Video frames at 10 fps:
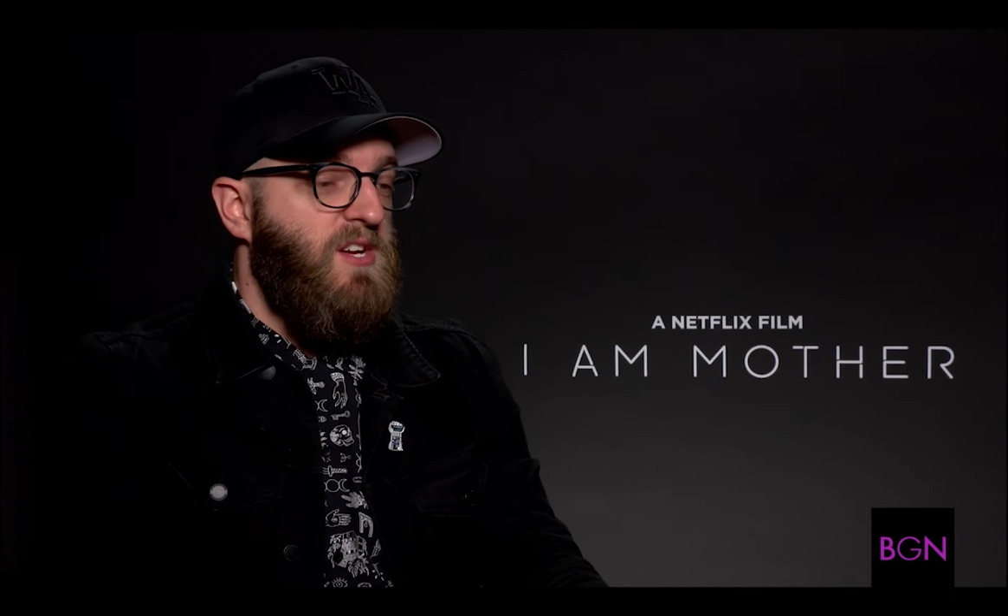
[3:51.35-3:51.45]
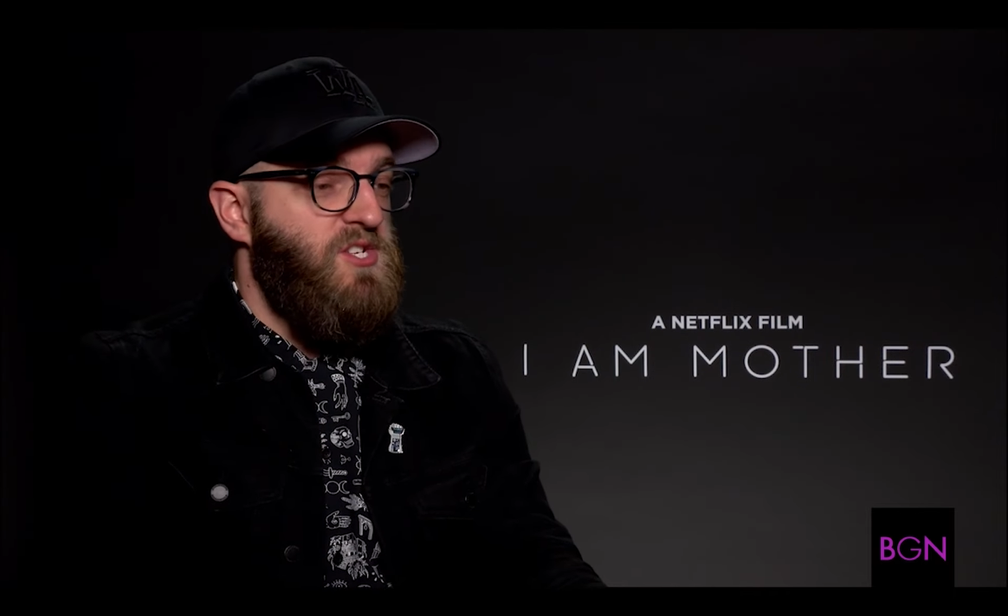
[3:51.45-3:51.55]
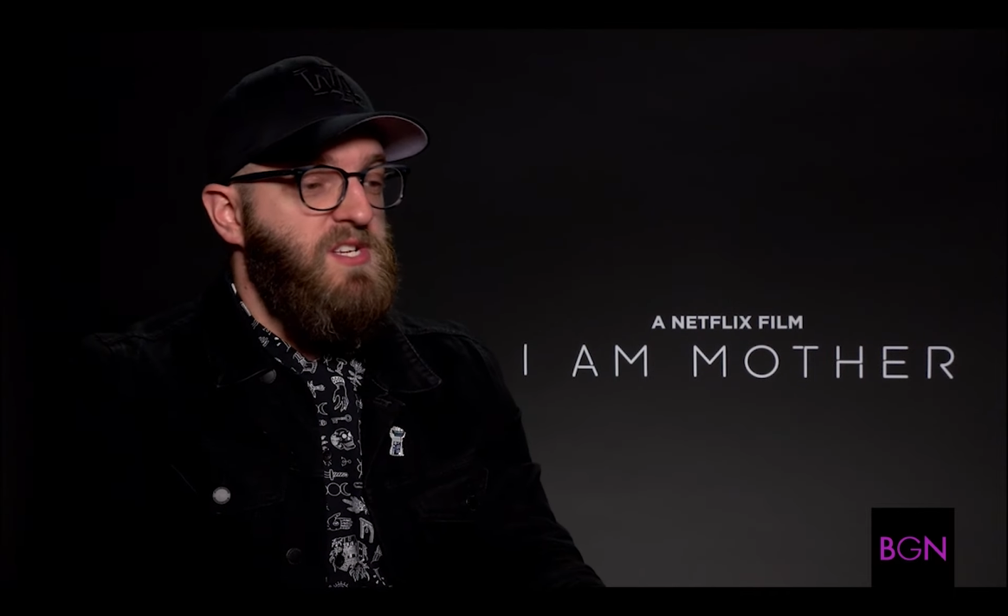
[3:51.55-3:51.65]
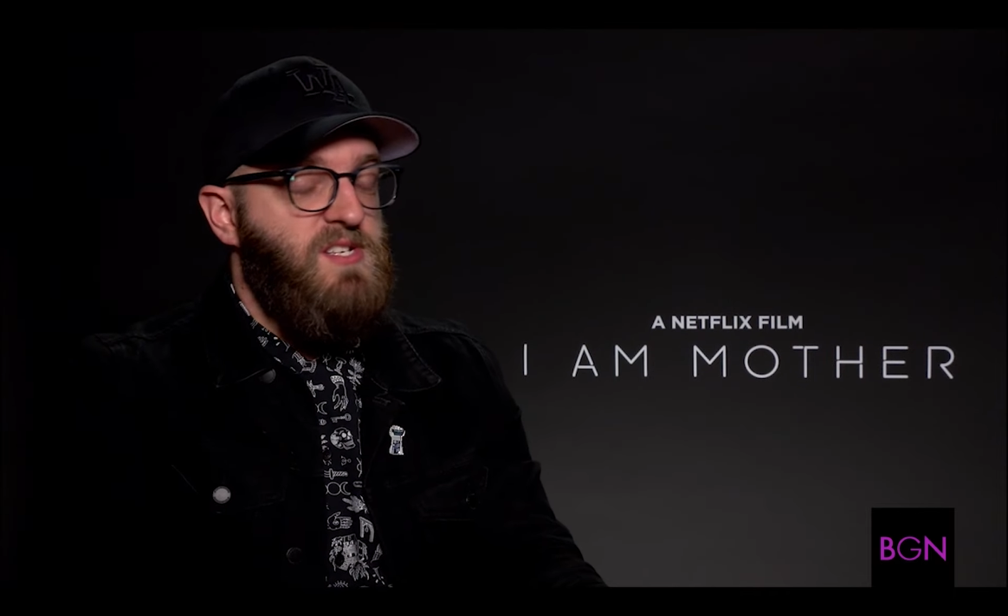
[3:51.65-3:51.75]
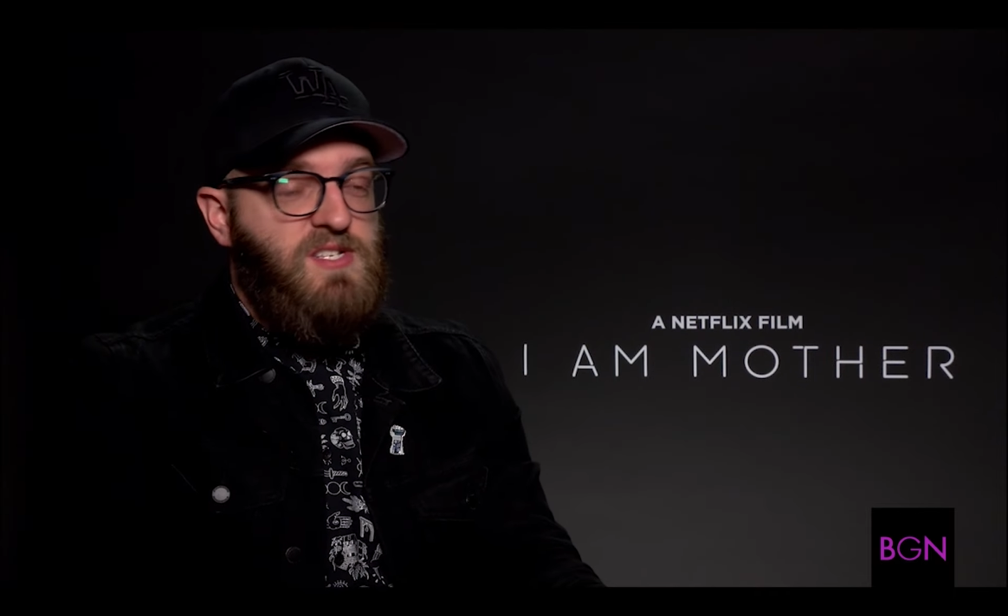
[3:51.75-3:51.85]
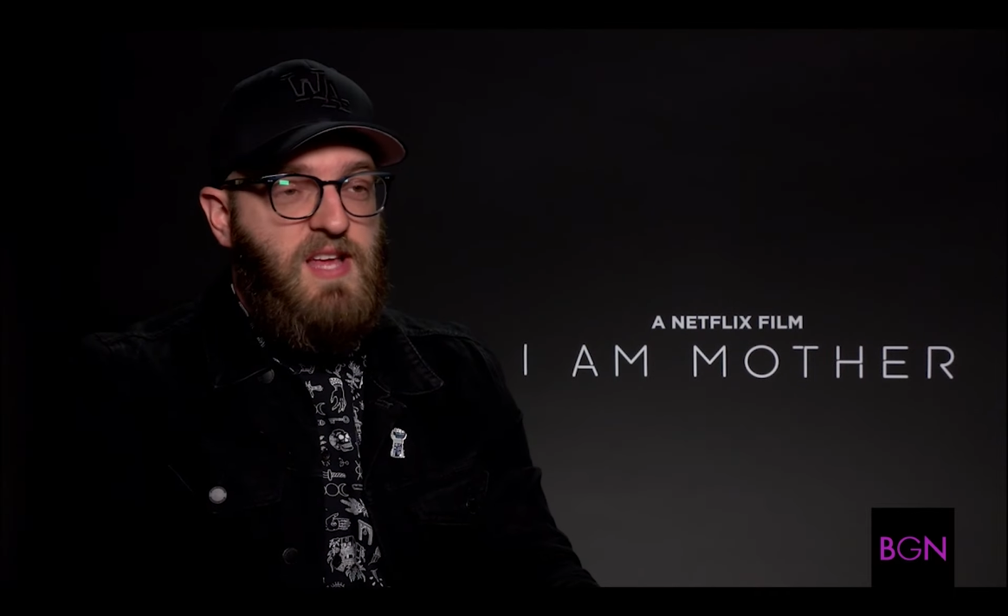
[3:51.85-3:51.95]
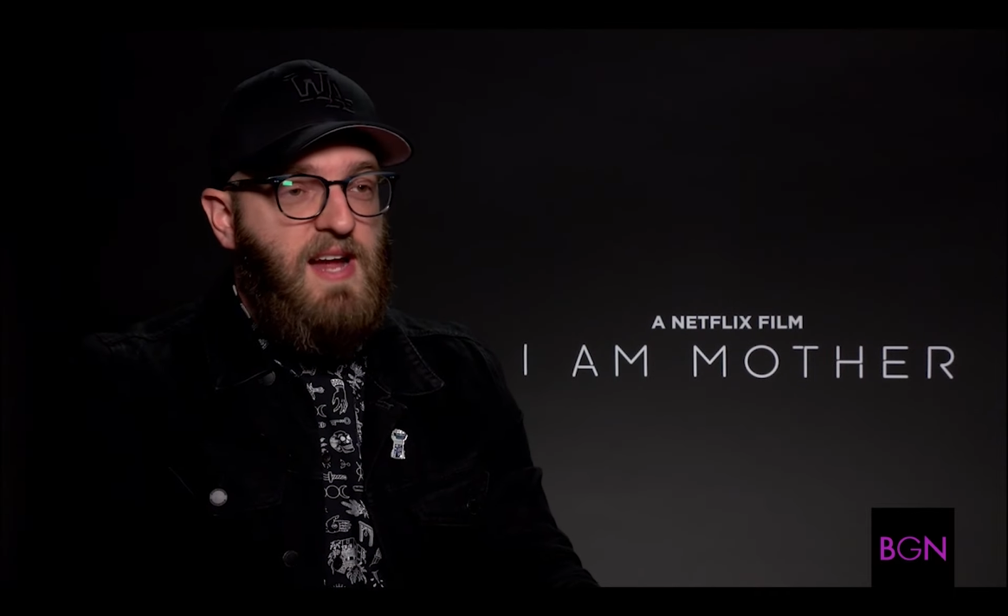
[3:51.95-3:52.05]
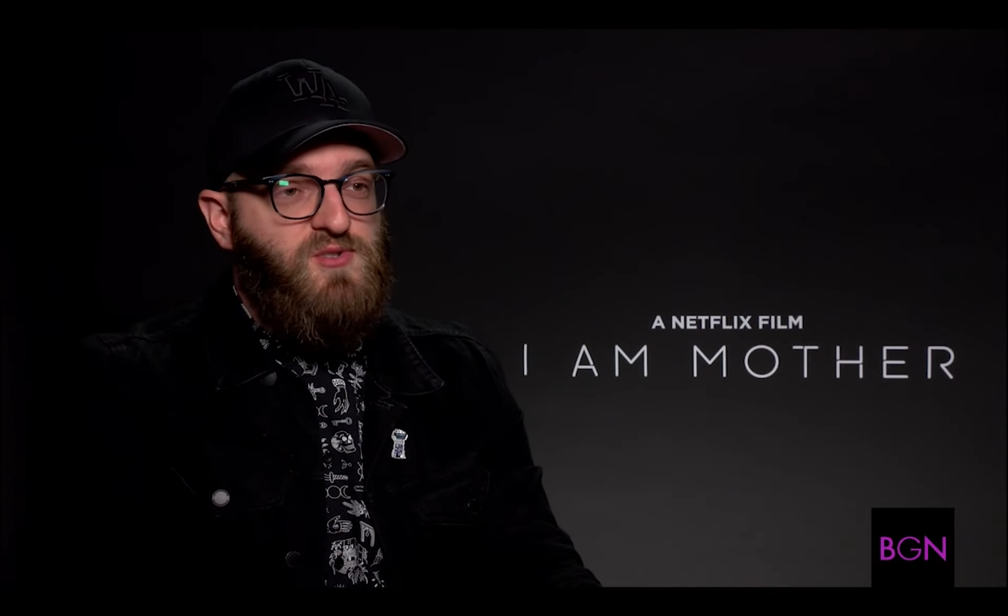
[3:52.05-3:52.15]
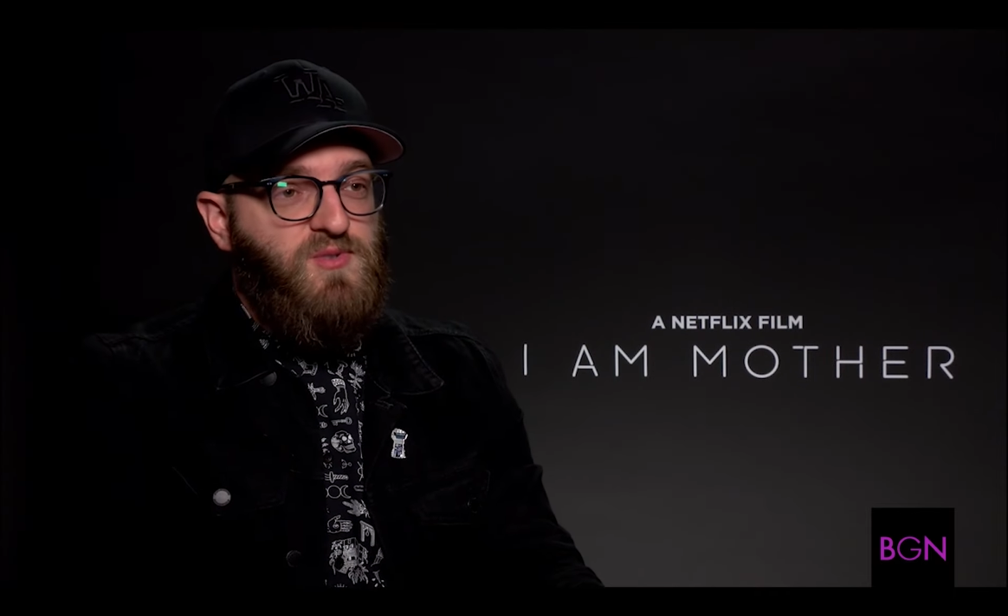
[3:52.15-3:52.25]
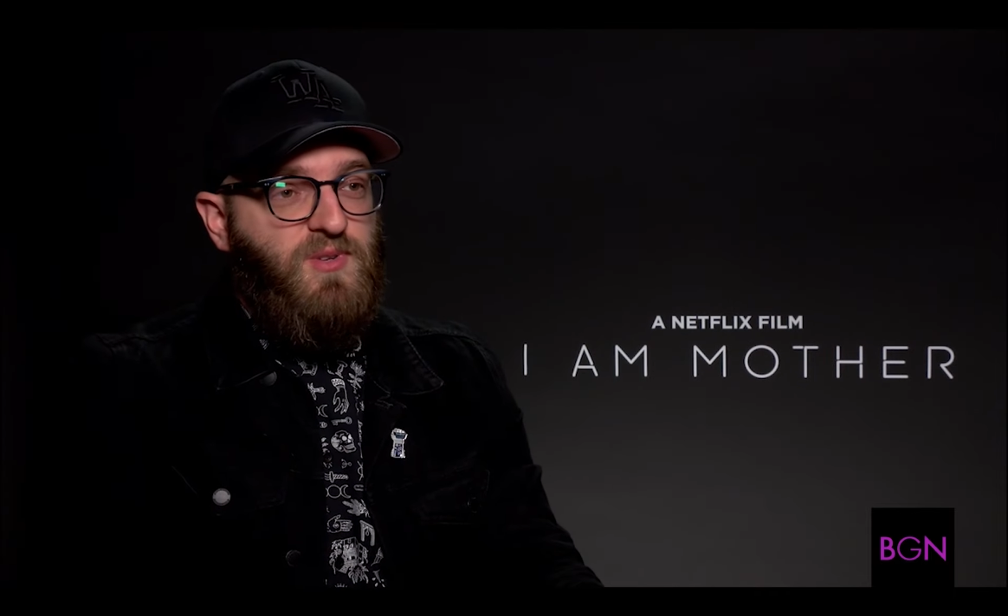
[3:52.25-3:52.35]
she's as
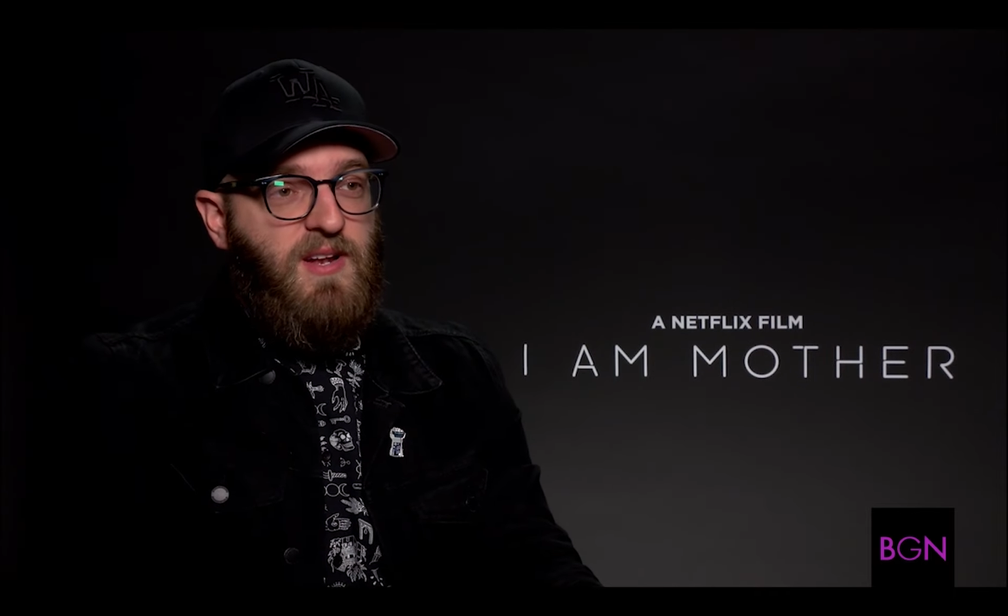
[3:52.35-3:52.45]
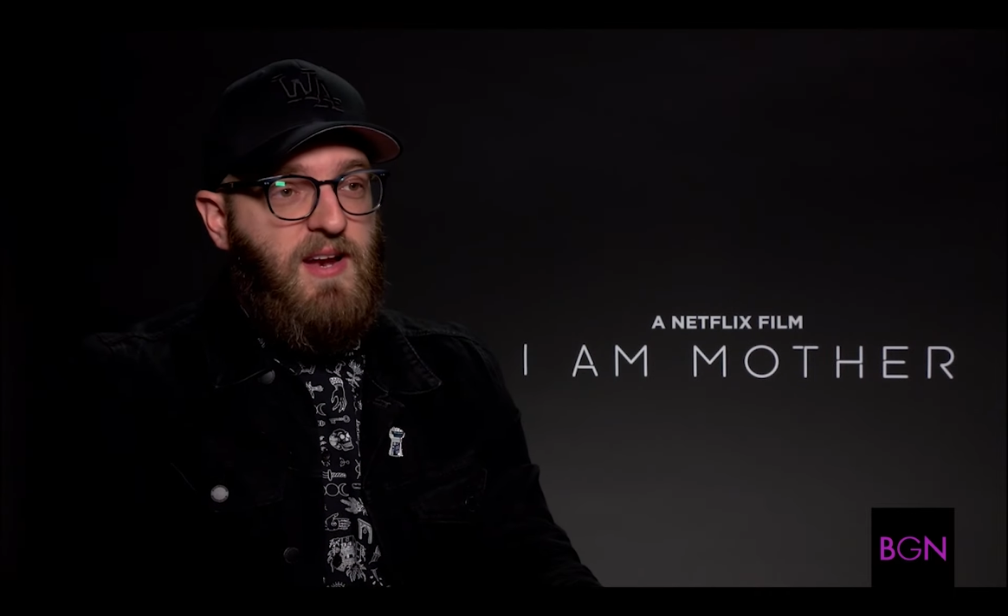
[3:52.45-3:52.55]
natural